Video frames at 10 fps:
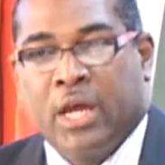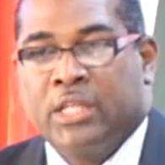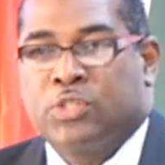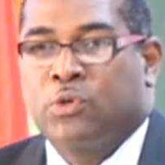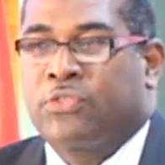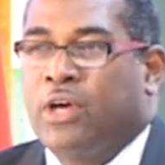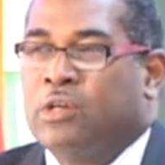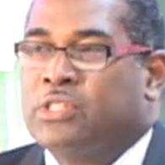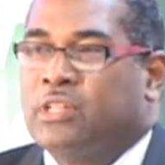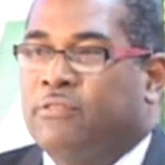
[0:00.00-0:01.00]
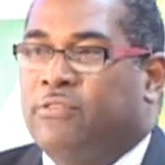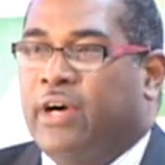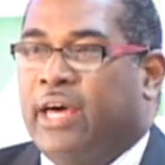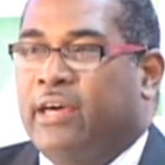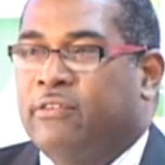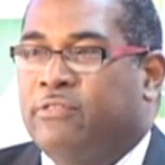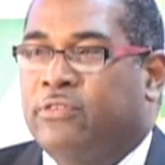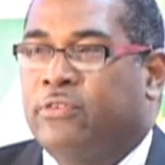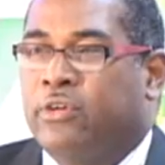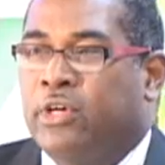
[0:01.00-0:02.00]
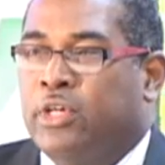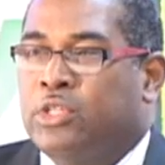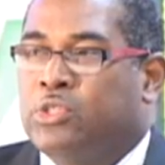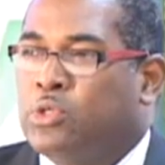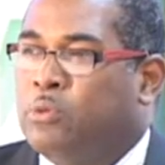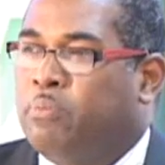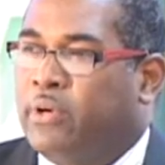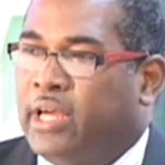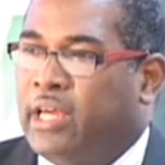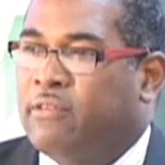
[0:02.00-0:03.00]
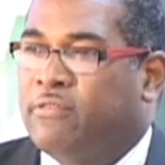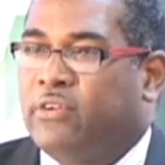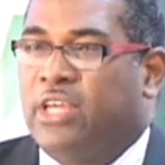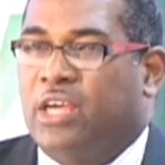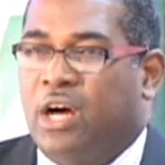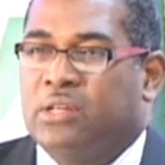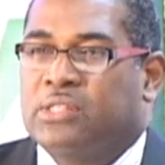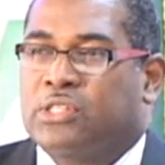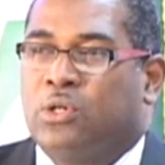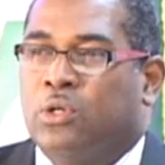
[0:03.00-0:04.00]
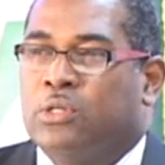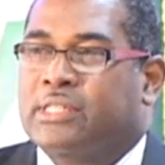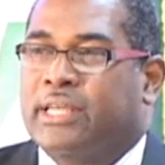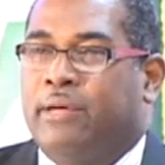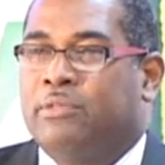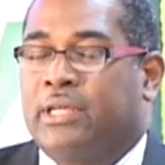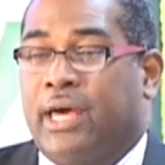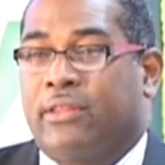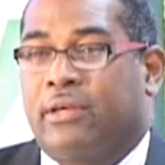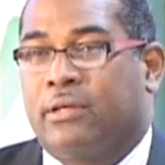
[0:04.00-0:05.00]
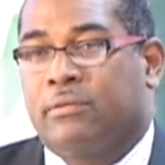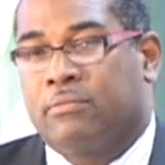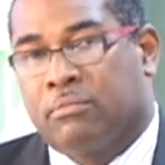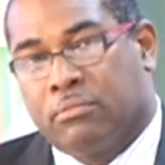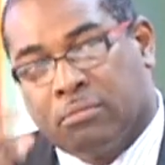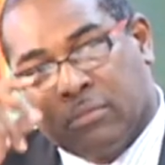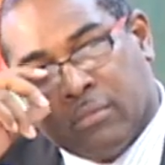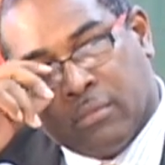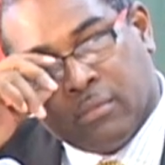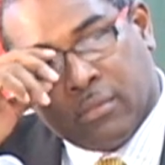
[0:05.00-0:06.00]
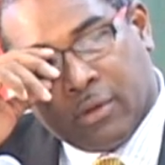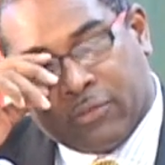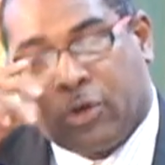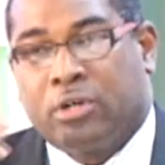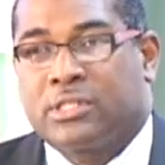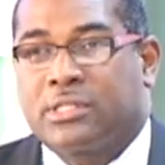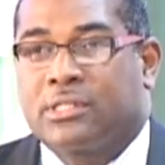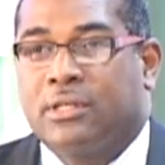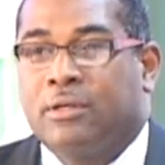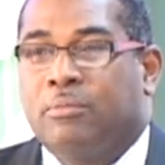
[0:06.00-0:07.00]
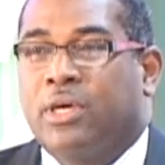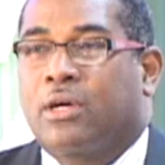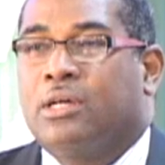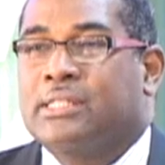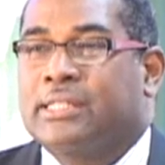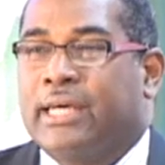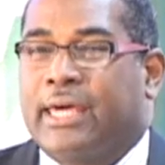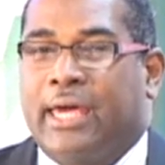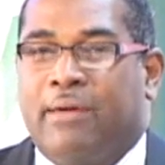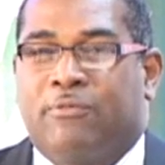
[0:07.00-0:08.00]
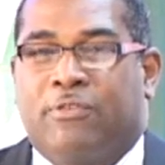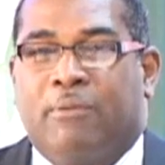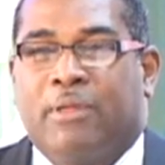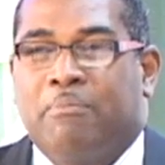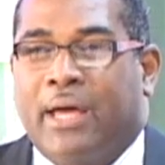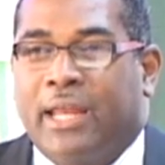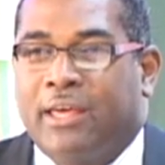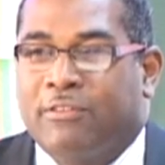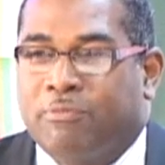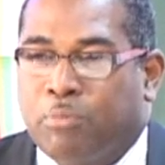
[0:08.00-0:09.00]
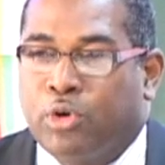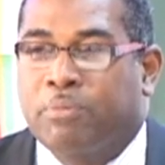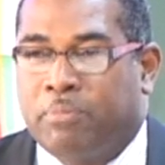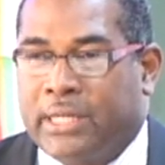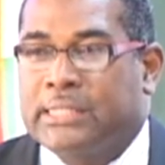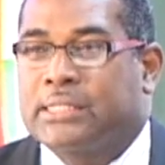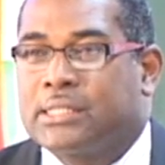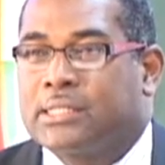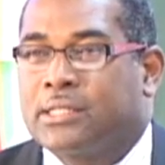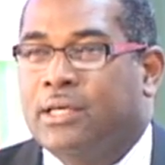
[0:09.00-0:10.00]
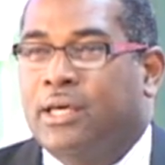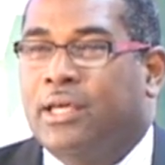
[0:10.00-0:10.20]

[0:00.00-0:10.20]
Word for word: in 2005, two brave young souls came together. Of course, because they came from the belly of both beasts,